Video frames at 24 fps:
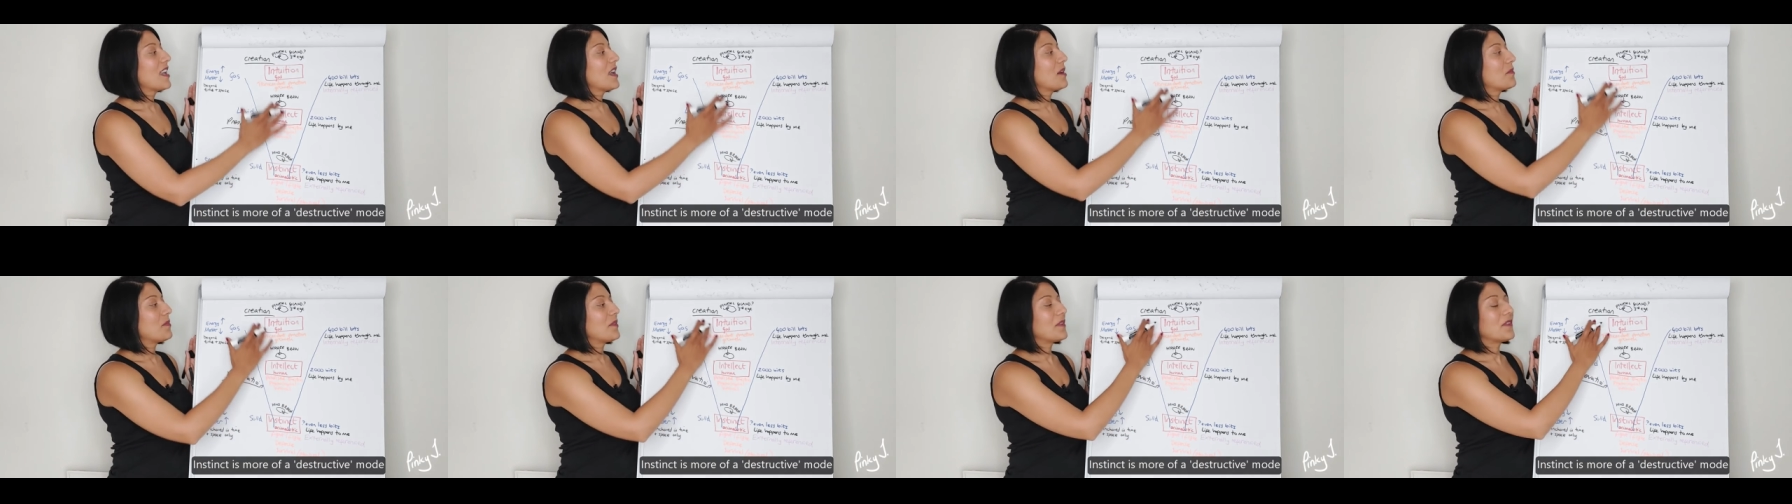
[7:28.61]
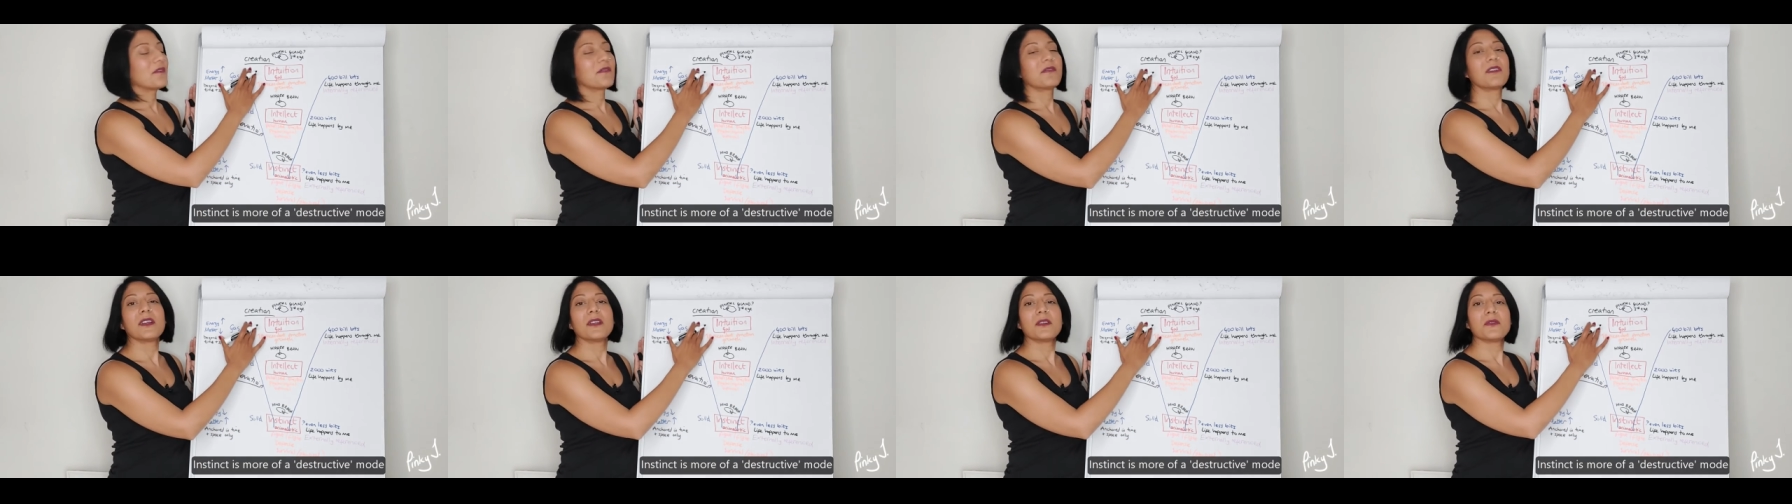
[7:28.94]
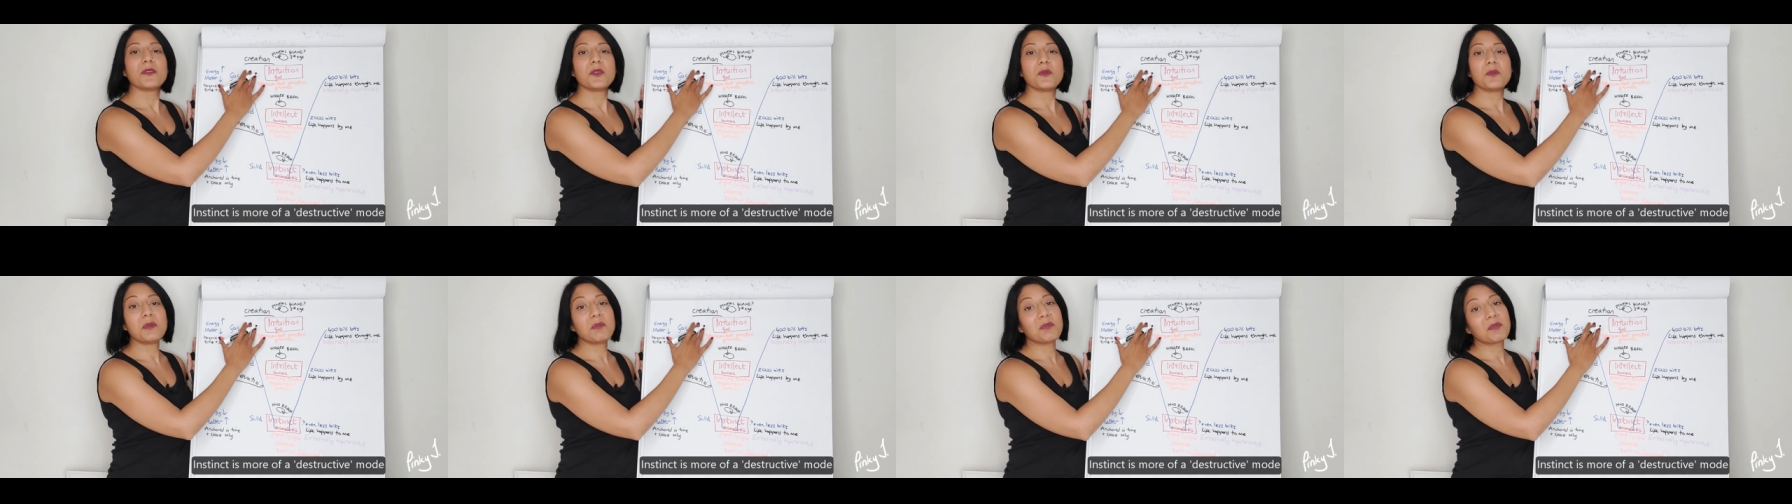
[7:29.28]
but very
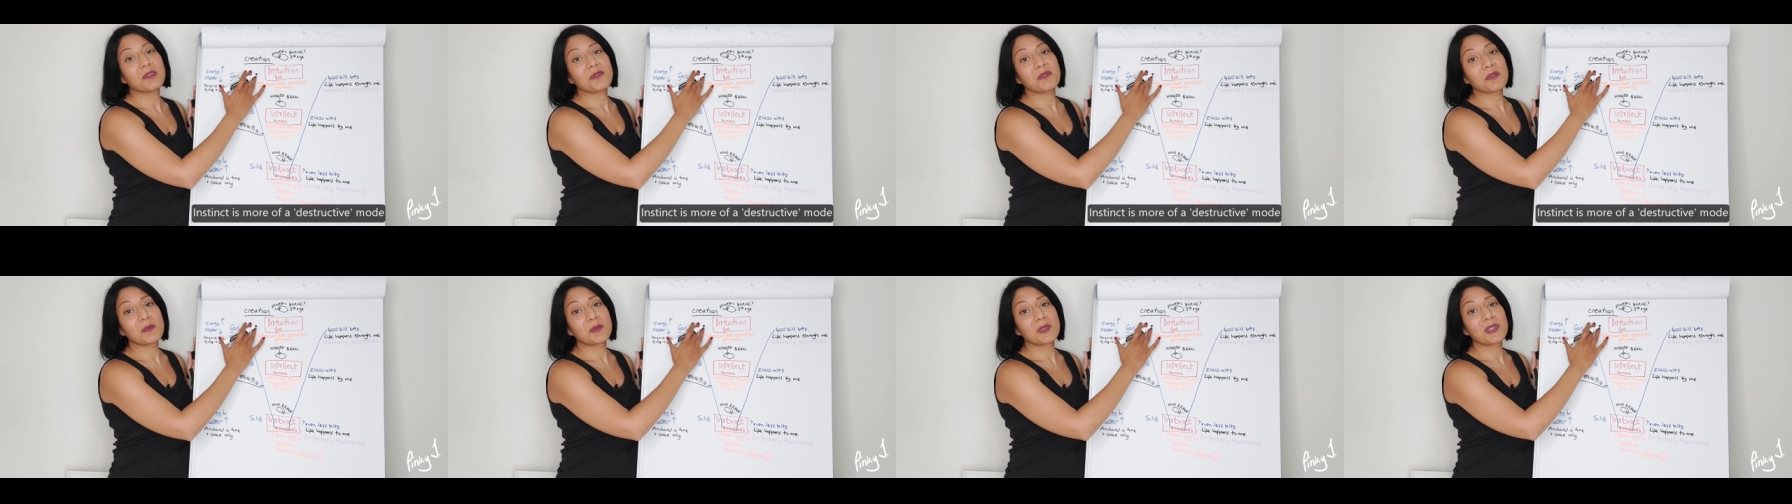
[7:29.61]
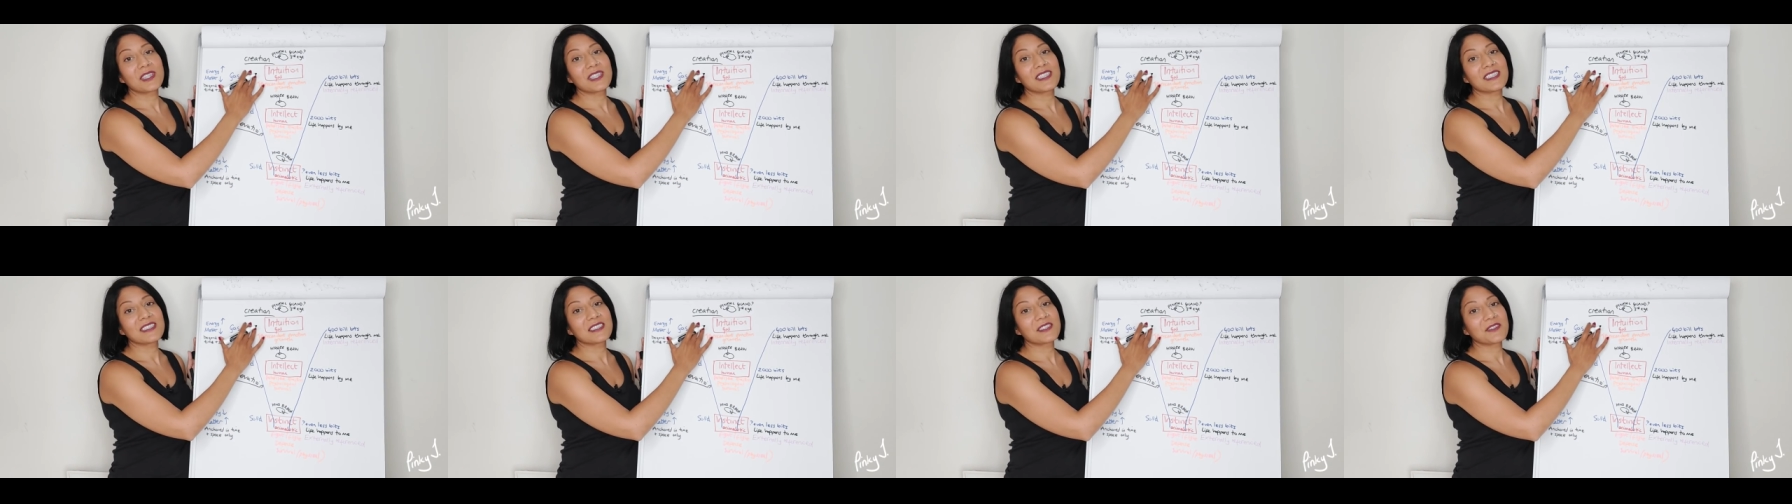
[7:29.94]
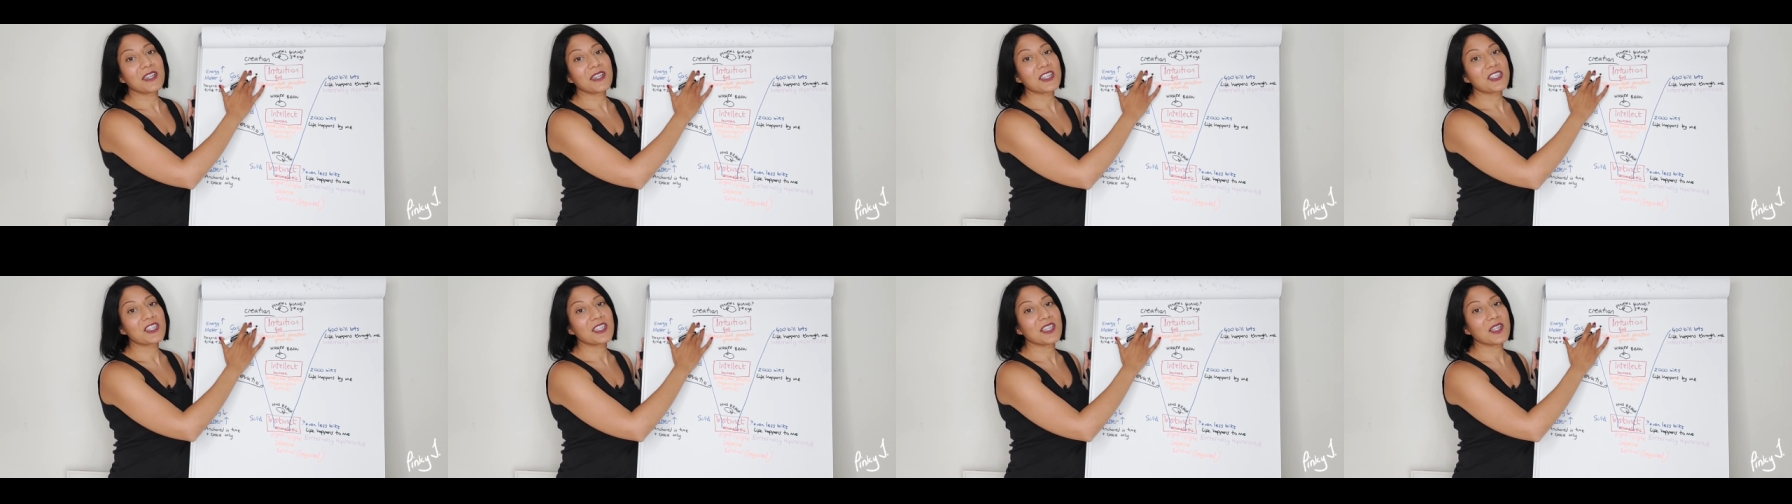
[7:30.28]
few people, if I'm honest, are
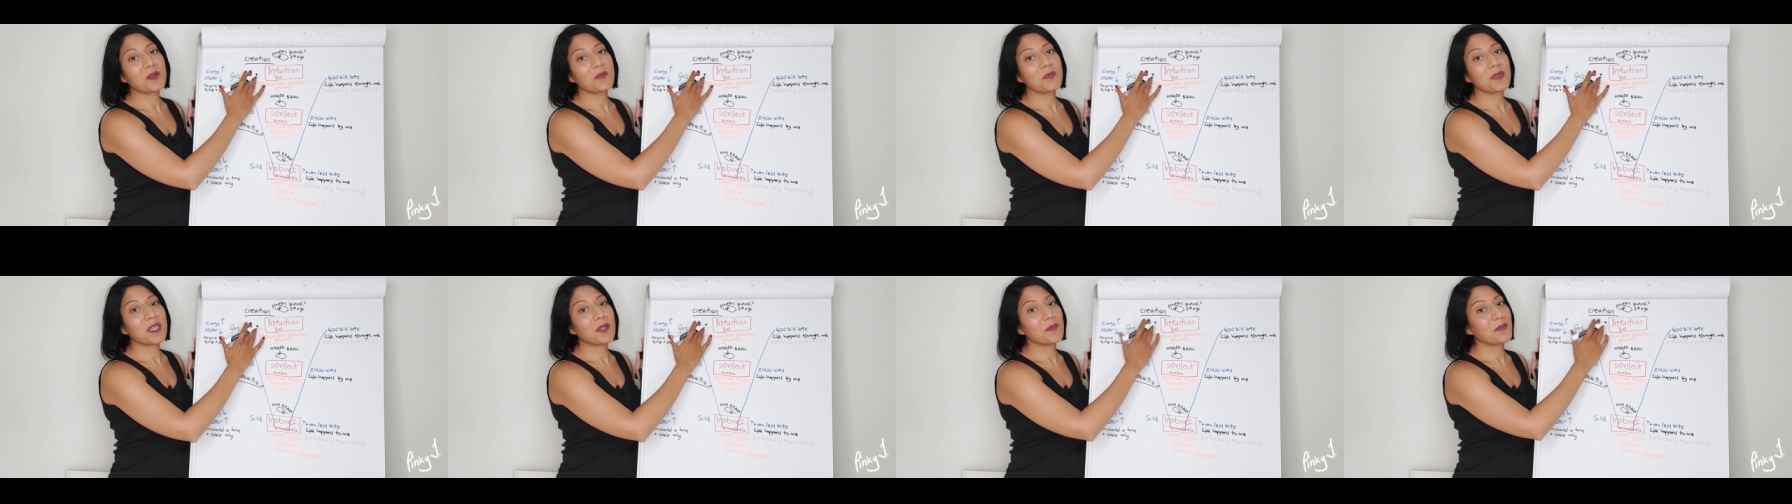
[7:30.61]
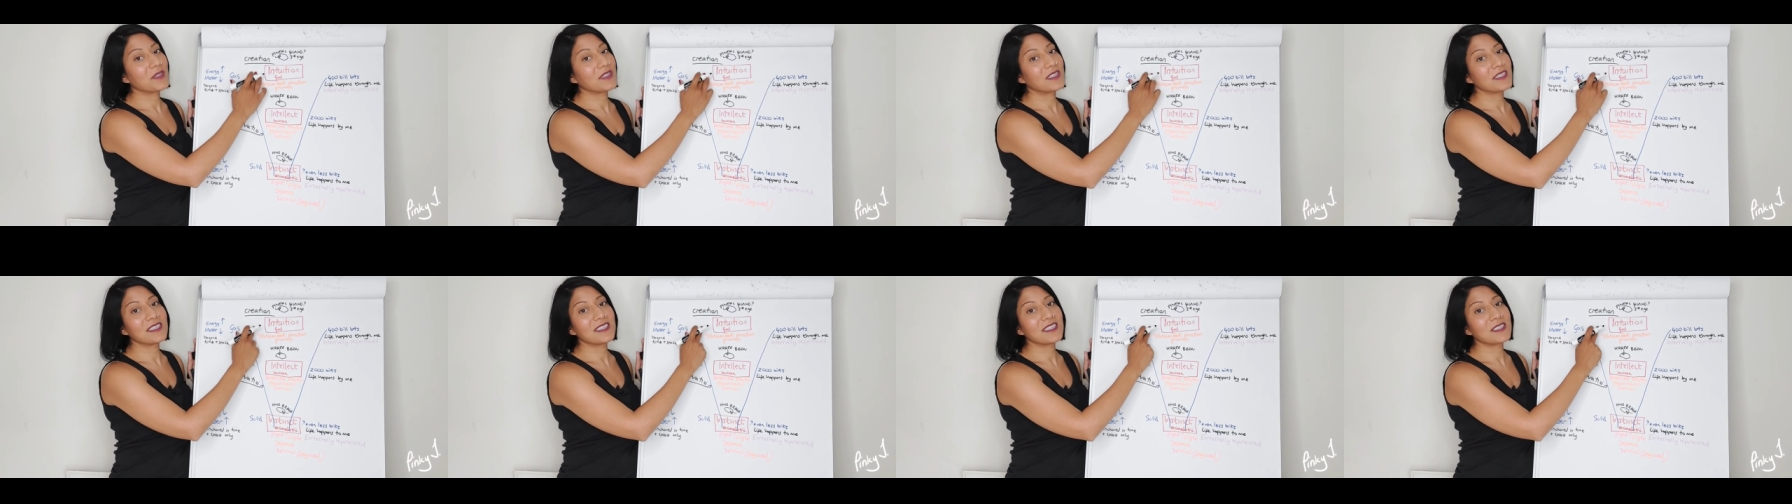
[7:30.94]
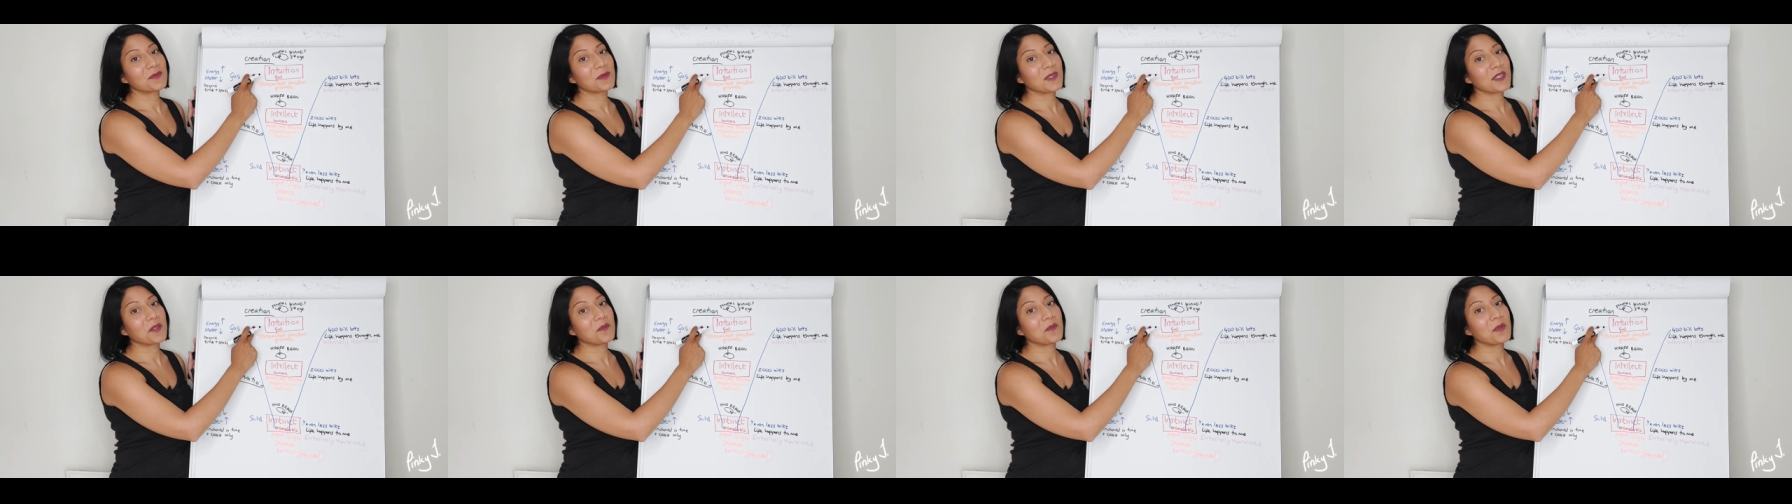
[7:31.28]
actually up here. But this is
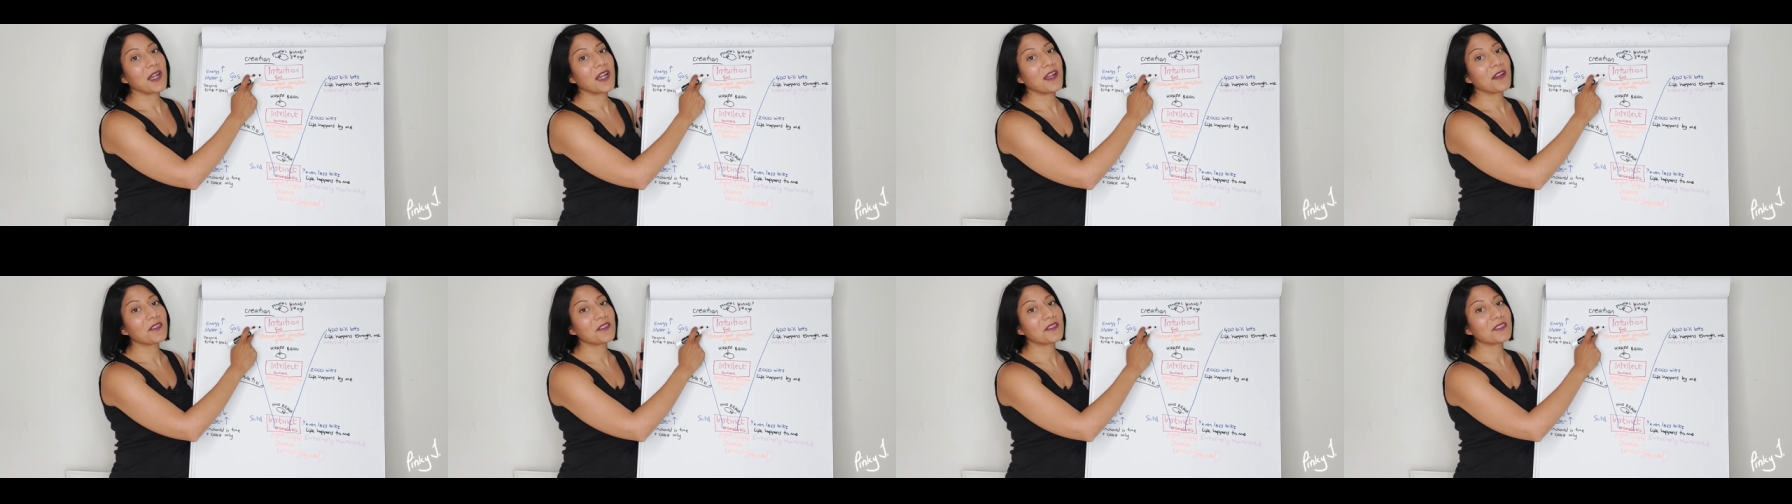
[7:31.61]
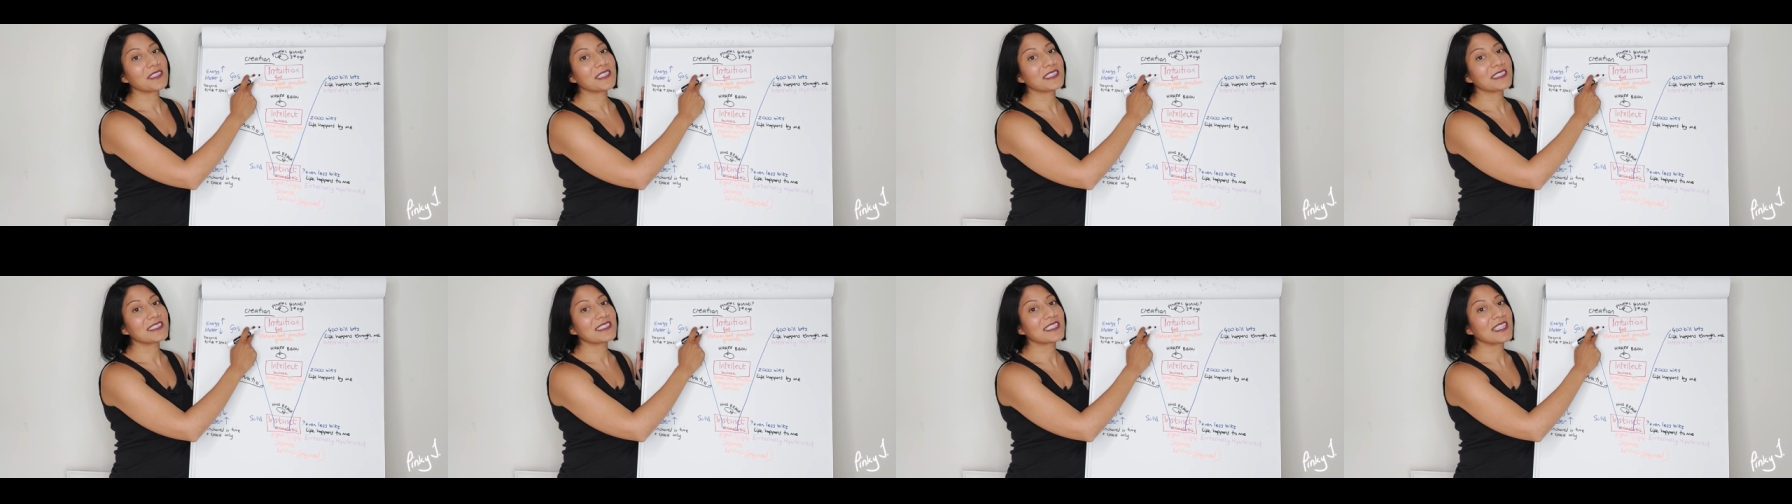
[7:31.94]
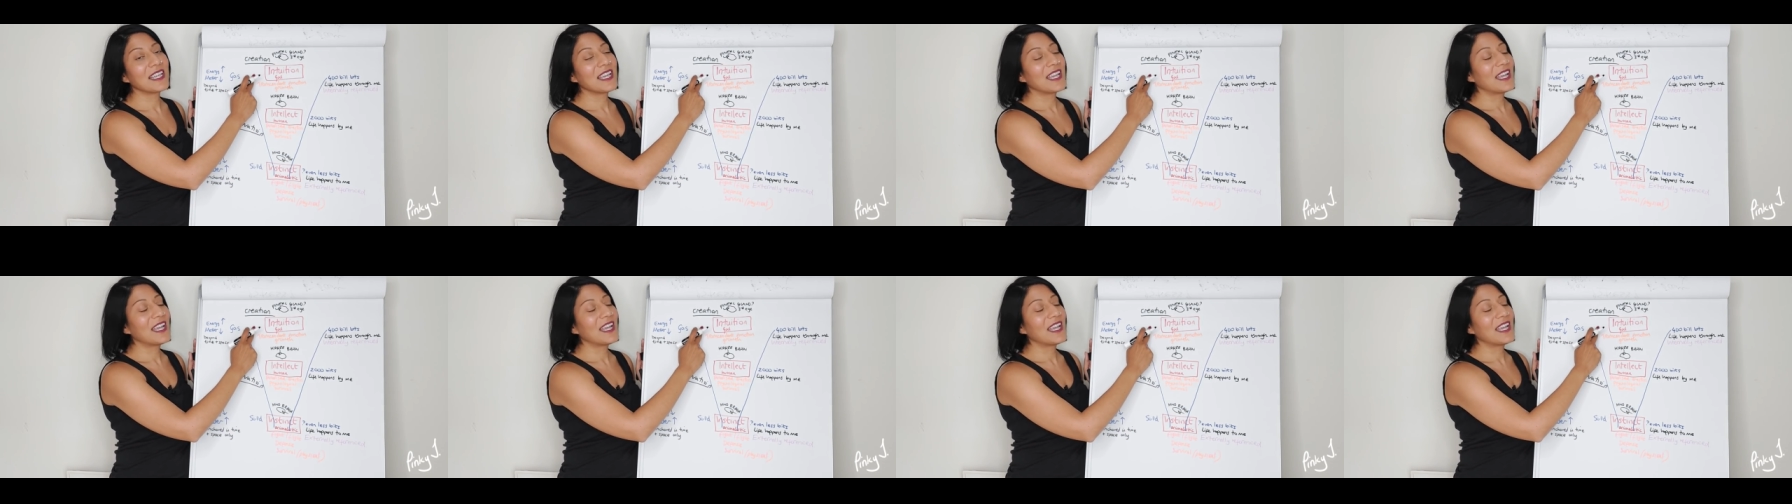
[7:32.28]
where the power is.